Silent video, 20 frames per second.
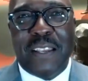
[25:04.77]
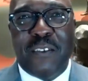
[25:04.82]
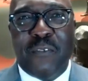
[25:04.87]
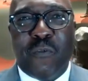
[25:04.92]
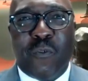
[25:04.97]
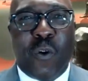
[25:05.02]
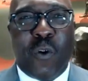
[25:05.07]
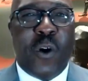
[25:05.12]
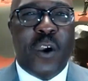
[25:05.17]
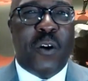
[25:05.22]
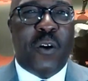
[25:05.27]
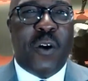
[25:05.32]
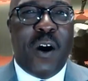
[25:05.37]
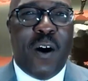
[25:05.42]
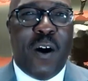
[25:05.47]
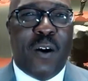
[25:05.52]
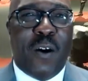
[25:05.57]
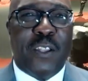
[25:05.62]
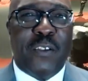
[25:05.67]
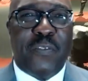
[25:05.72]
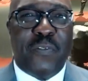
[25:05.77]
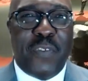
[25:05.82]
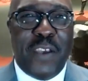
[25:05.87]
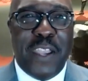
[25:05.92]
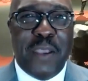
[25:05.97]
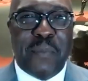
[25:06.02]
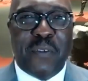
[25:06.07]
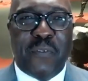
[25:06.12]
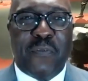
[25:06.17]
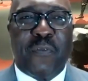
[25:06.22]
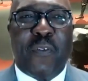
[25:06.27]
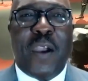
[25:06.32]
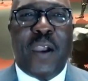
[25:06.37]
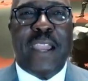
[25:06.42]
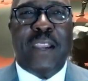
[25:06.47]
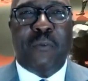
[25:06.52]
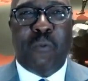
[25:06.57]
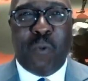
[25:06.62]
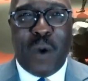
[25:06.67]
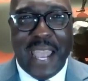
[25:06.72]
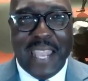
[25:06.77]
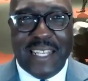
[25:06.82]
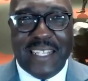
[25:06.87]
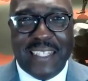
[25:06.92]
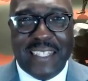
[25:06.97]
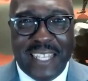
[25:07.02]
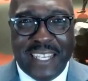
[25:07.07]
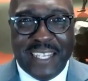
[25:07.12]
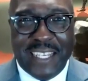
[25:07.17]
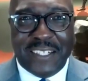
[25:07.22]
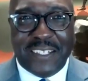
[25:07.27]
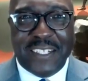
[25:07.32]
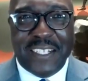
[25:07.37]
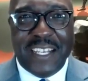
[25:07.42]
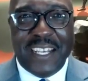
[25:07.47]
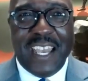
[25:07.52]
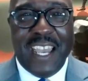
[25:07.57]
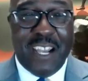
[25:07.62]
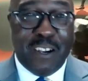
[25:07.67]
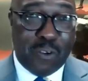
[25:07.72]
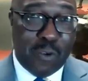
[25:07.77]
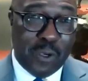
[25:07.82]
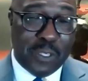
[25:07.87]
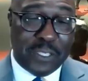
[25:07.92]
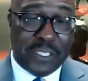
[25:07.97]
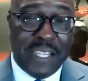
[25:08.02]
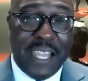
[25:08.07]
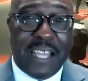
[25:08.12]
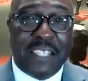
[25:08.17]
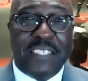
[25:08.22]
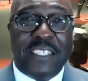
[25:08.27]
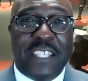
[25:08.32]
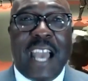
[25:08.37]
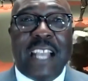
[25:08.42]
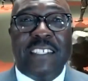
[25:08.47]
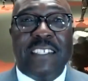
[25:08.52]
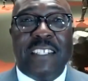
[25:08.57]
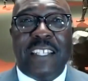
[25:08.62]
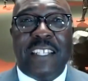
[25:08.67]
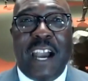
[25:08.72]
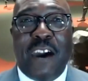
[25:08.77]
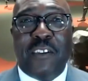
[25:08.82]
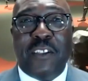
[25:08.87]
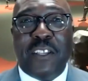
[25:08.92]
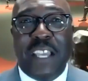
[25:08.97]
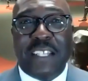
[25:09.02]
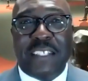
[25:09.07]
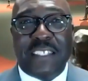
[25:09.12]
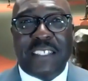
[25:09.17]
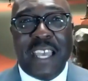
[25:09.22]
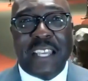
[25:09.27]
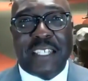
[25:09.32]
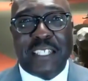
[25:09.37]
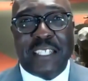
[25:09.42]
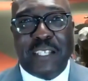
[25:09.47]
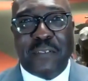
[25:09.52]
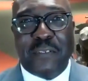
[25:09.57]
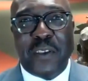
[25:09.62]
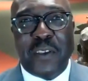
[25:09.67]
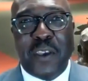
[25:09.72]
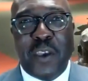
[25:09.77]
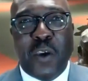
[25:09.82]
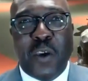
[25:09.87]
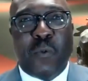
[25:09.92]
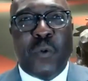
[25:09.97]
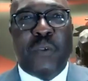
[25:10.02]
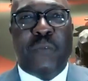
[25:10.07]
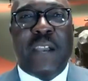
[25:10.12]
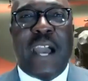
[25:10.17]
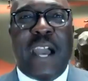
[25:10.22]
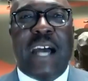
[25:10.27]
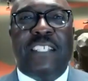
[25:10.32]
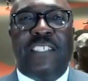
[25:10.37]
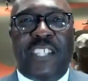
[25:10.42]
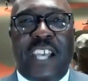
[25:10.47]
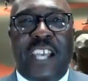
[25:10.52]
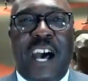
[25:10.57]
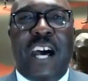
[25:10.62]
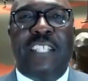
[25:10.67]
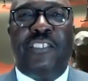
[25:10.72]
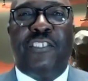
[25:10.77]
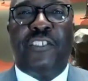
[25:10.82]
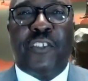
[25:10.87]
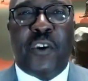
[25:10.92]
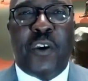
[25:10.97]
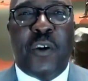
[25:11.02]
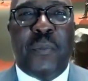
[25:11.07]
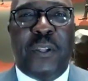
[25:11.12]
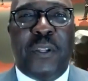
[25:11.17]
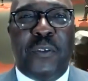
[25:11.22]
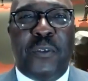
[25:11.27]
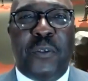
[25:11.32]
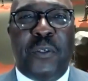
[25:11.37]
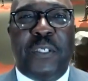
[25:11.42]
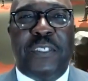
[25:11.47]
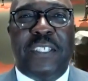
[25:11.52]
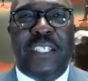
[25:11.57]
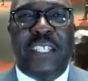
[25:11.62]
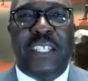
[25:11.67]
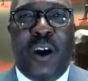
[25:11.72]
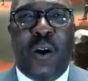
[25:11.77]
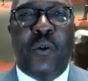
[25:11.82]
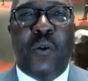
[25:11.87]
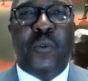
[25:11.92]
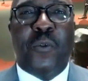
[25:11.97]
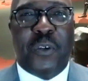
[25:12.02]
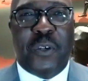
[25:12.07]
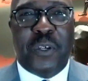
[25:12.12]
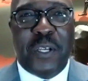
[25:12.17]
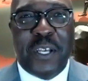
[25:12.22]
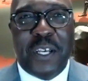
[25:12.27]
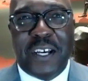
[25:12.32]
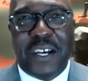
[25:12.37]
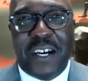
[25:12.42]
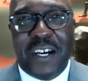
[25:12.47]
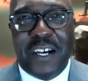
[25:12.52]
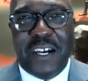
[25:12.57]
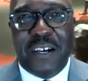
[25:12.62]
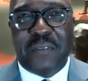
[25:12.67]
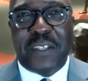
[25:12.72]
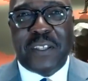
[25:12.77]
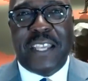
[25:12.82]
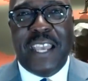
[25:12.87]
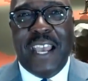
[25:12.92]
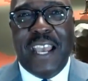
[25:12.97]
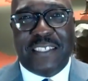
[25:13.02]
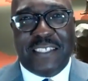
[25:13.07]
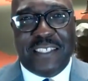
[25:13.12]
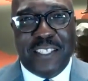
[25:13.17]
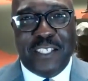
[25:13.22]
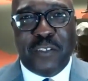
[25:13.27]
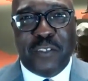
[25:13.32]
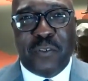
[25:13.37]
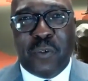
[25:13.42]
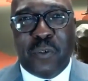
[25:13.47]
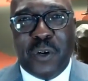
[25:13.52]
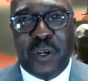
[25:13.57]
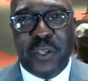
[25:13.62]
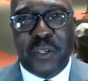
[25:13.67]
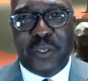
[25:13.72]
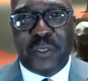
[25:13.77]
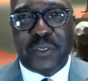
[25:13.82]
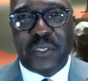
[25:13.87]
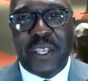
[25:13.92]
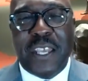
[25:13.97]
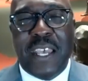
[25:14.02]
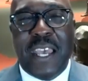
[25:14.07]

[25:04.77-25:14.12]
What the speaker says: Royal Hall of Famer Frank White there, and of course now Jackson County executive. We've got John Sherman, who is the owner of the Kansas City Royals,